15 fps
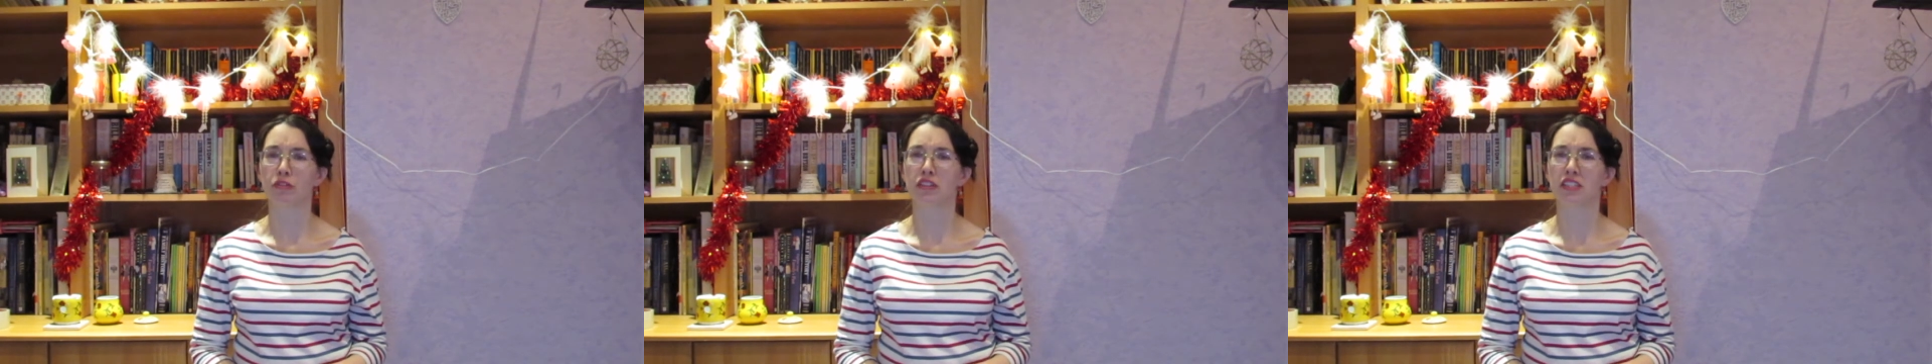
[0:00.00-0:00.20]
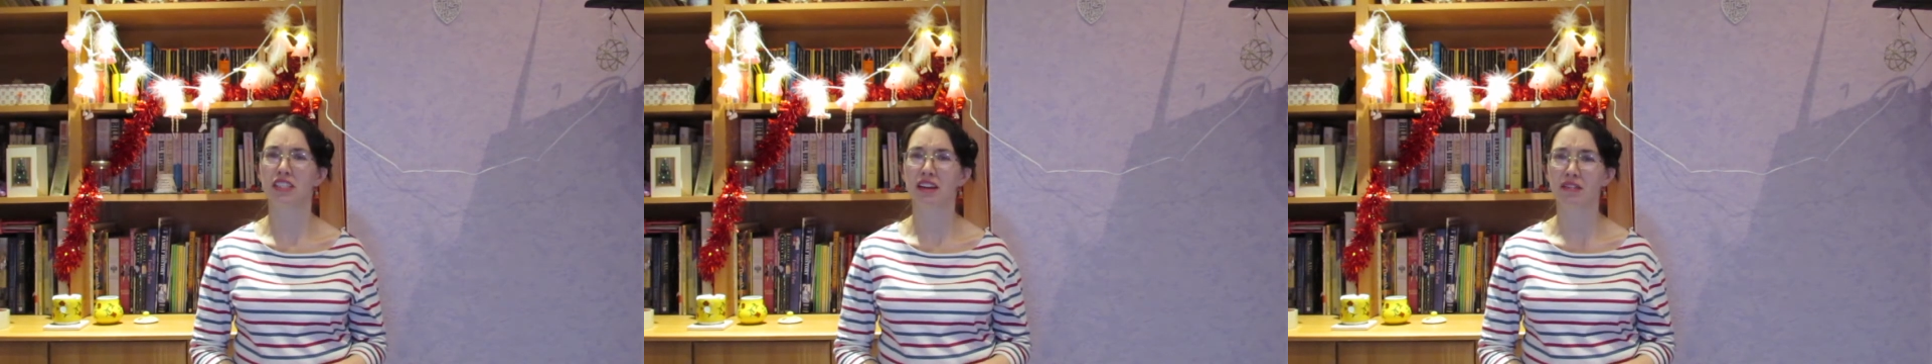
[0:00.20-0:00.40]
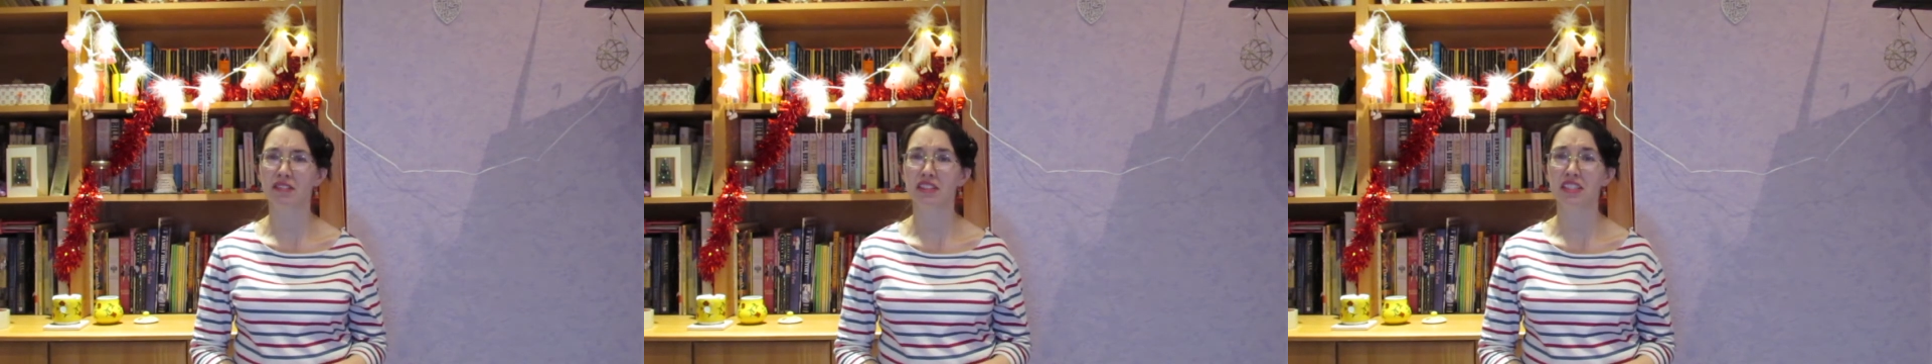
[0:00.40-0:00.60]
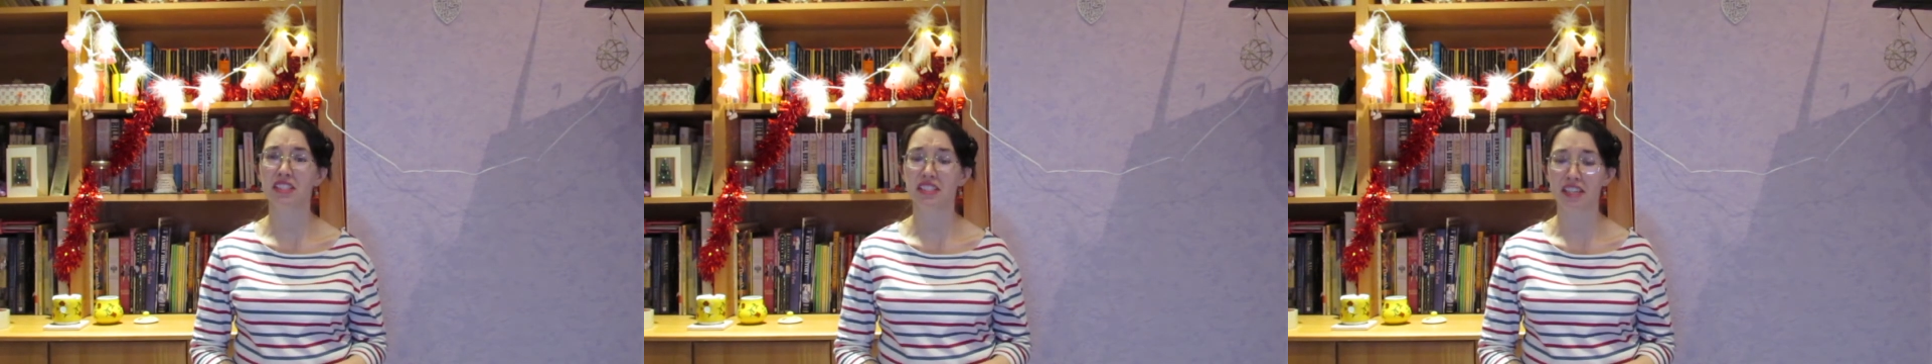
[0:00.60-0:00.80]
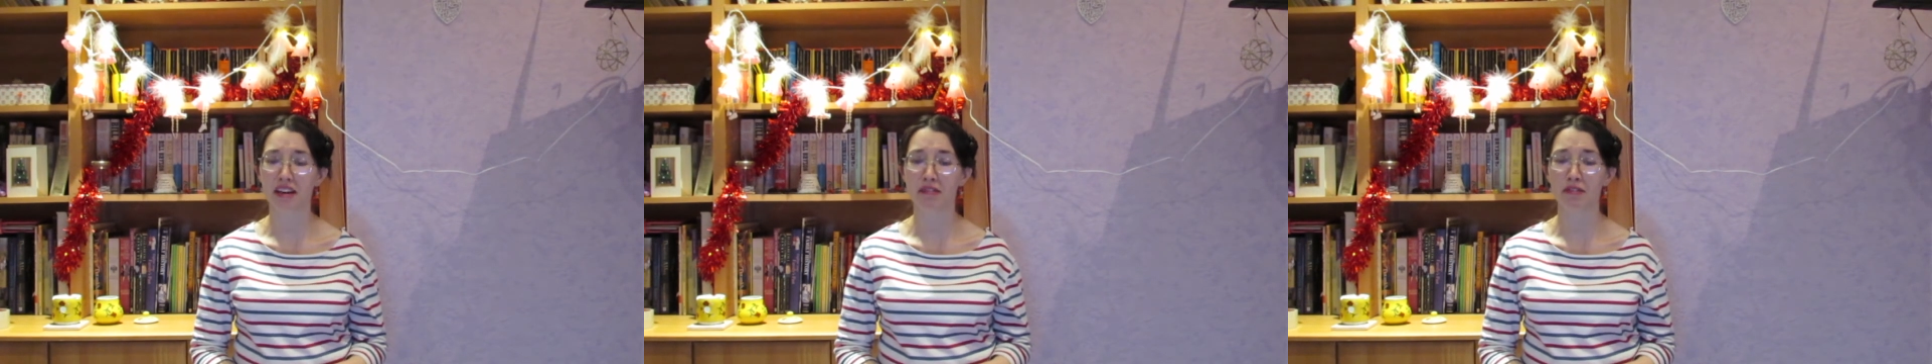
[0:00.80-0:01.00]

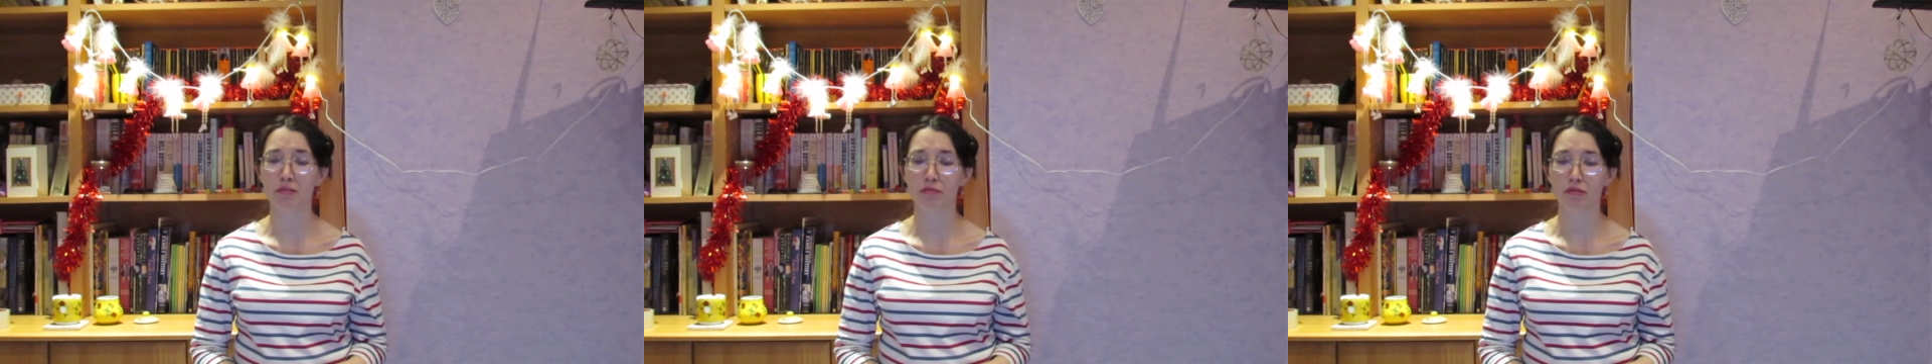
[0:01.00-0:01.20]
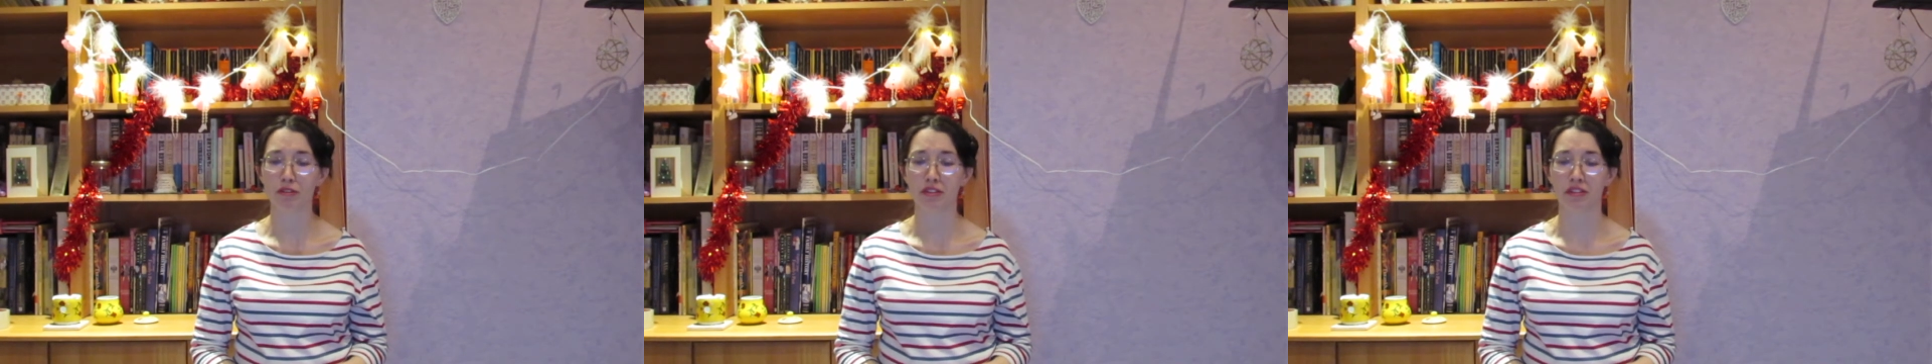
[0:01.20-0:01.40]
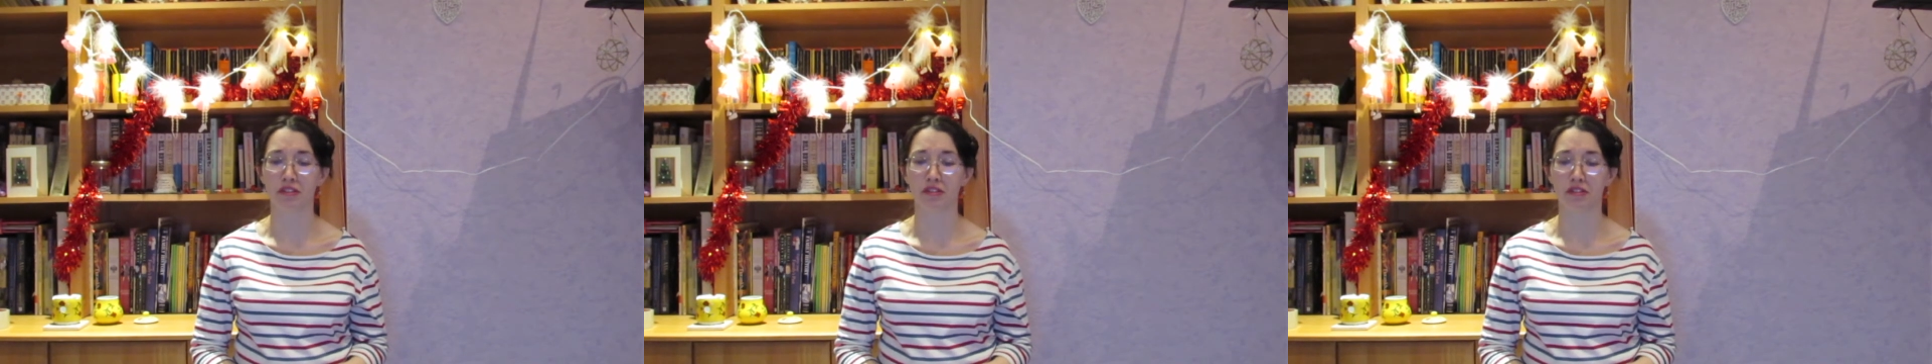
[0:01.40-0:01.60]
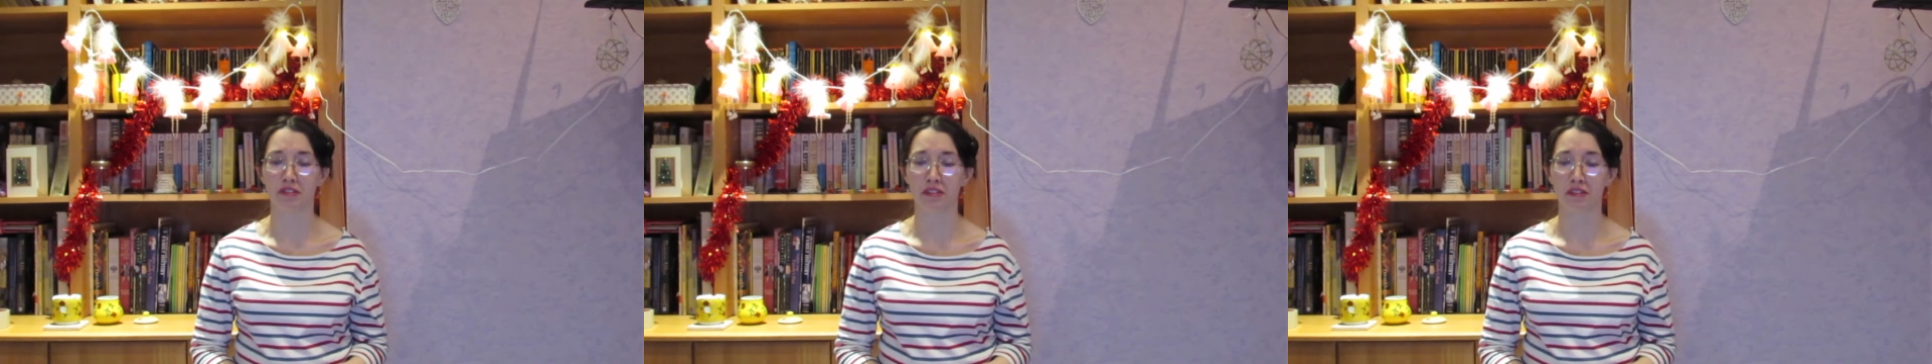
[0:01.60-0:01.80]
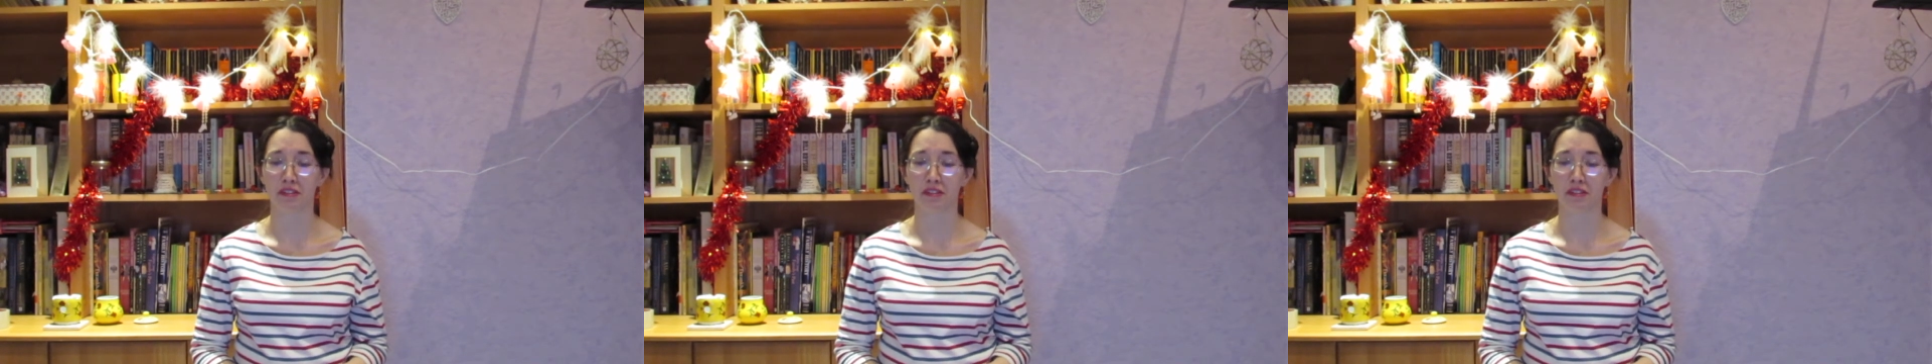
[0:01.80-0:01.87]
77 prisoners.